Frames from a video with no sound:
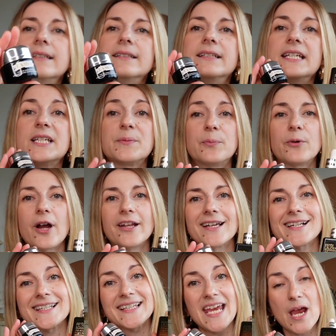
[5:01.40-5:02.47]
These
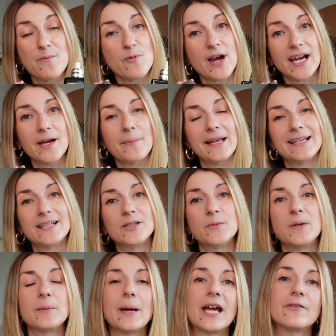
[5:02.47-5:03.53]
products came recommended to
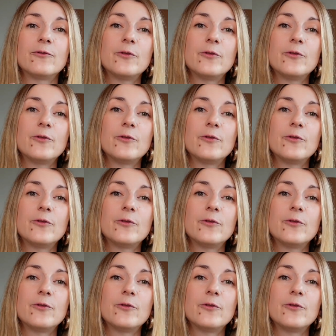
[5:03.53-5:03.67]
me by a